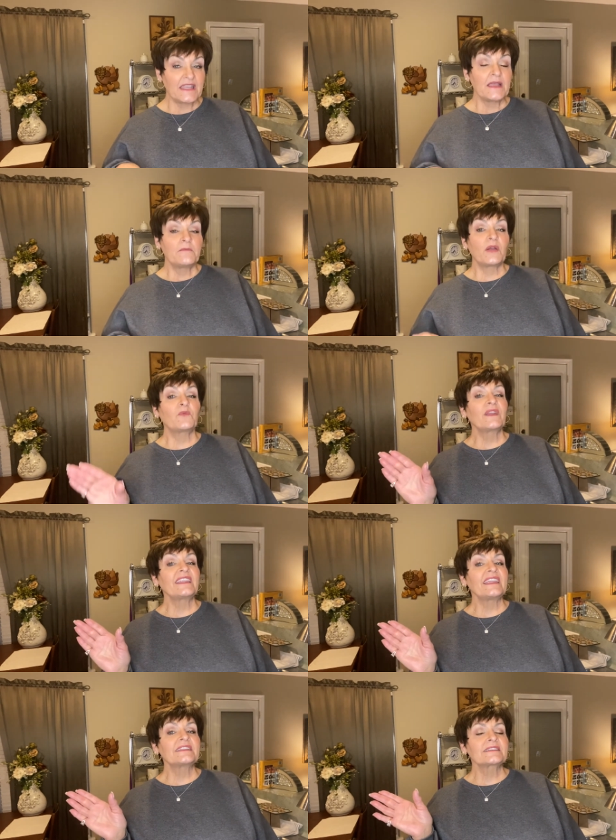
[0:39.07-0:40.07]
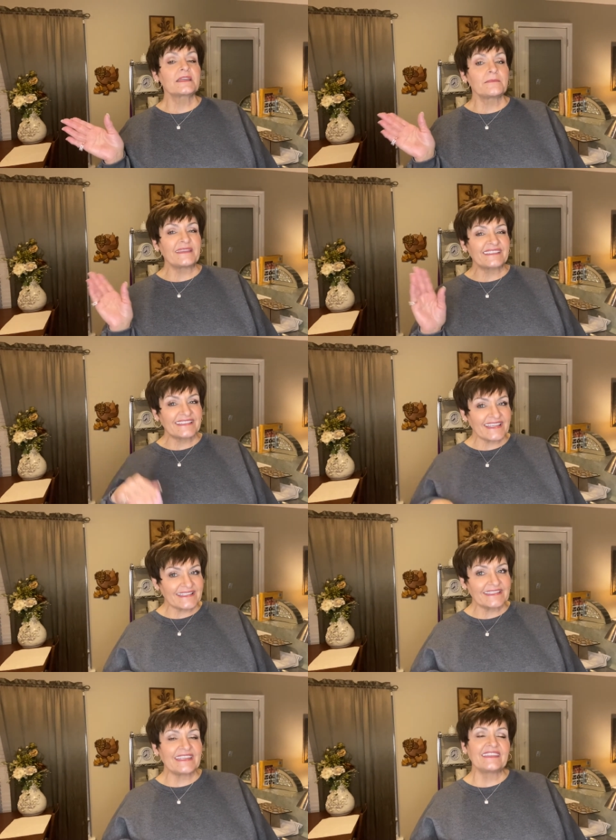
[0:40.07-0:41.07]
but really it's going to be
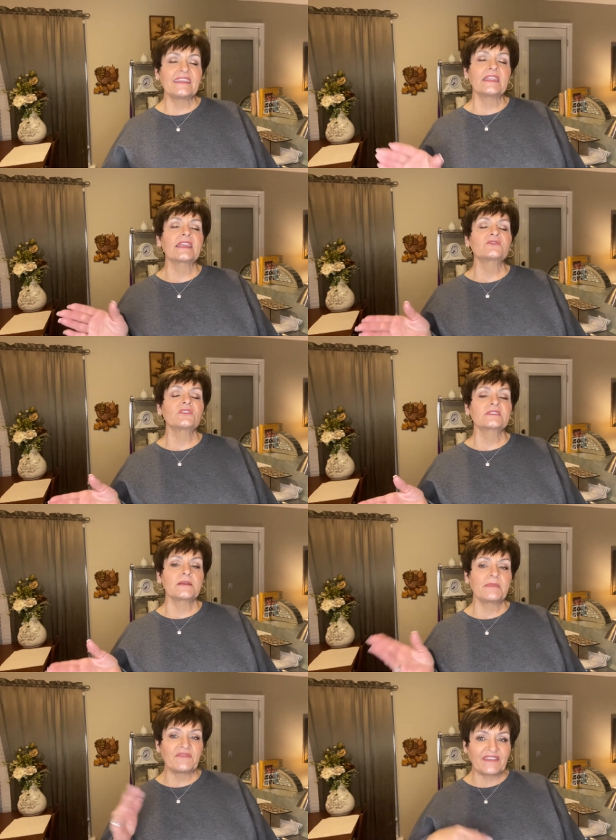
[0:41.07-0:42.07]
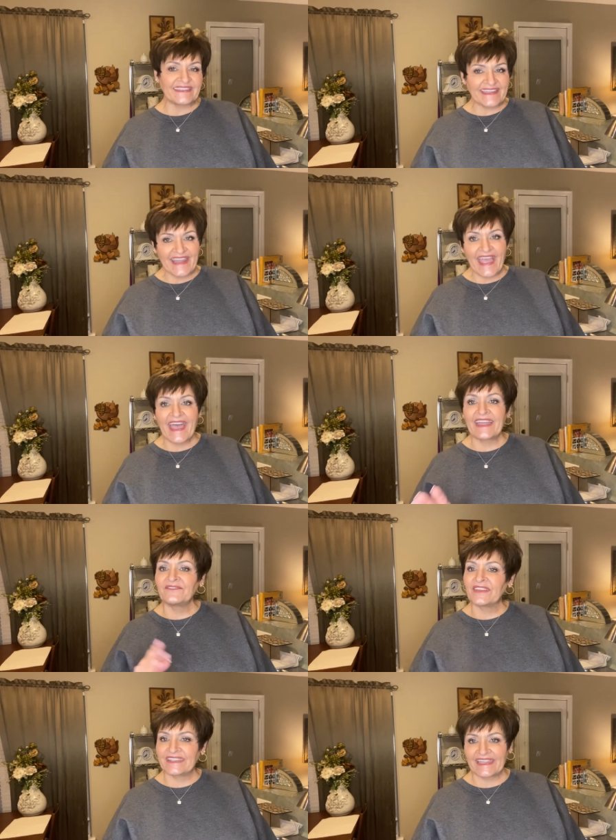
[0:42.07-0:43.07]
60. Then next year it's going to be 59,
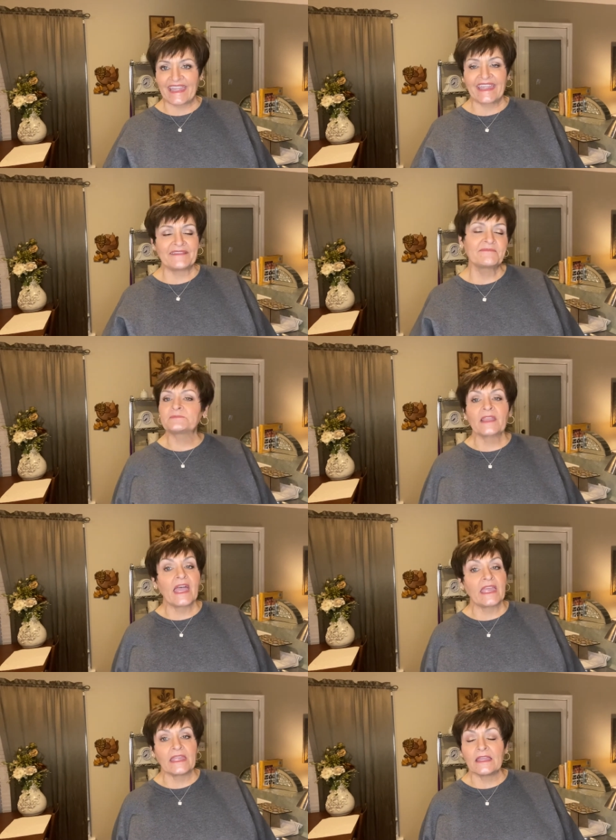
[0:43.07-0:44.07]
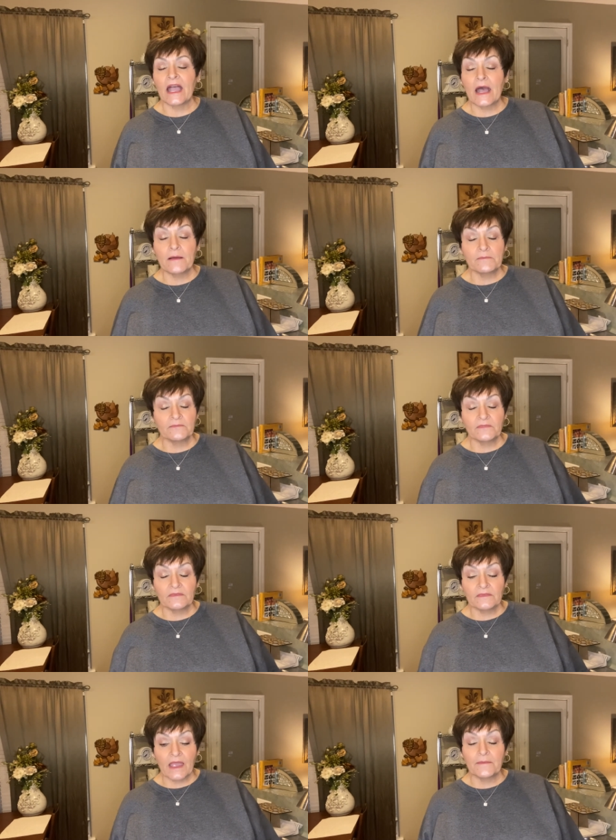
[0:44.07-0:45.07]
58. Hey, I'm
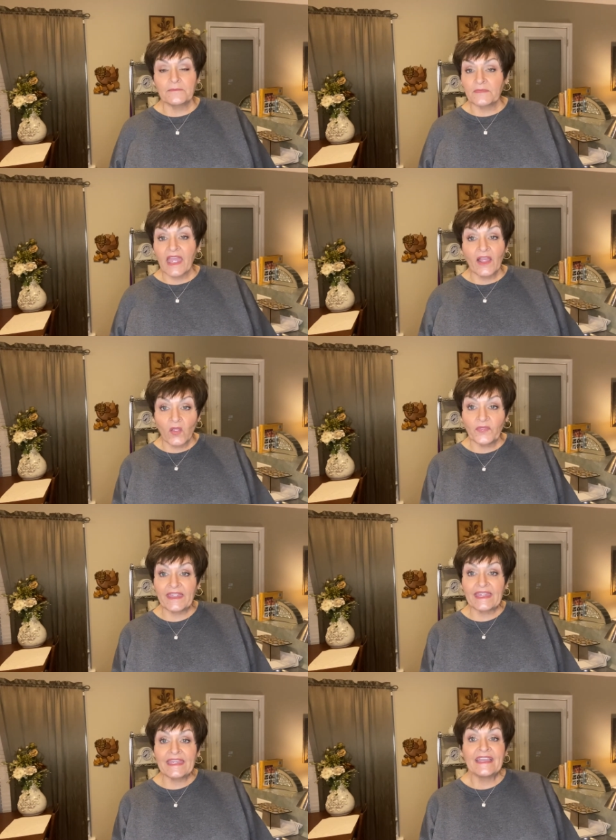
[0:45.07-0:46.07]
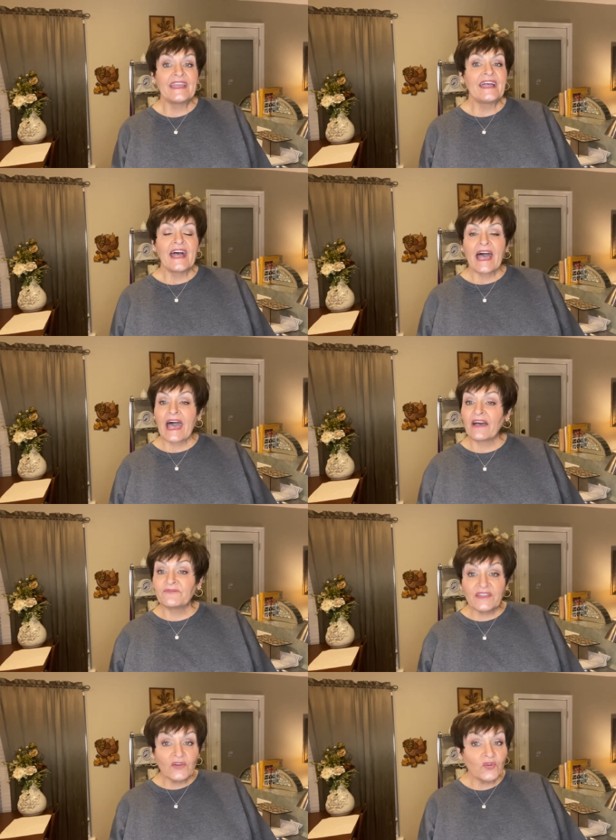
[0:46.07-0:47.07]
healthy. I
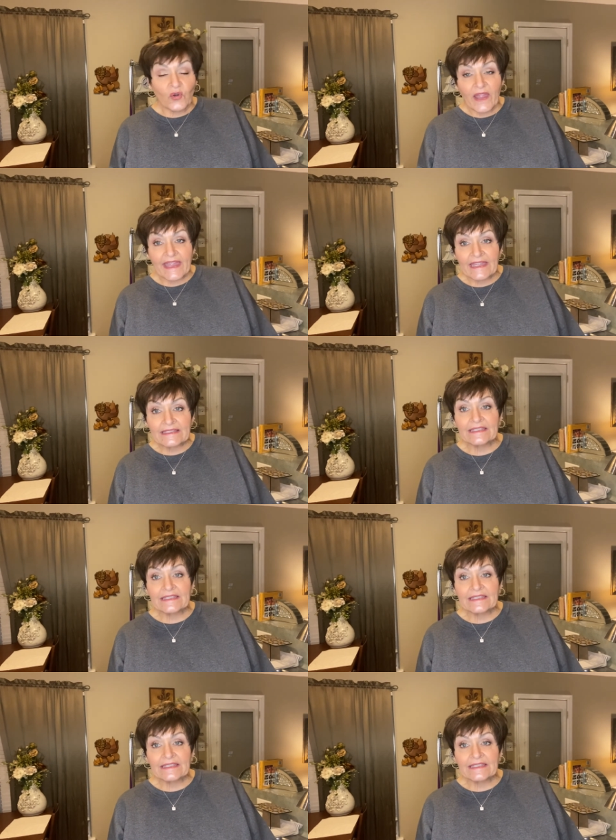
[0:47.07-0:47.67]
feel great.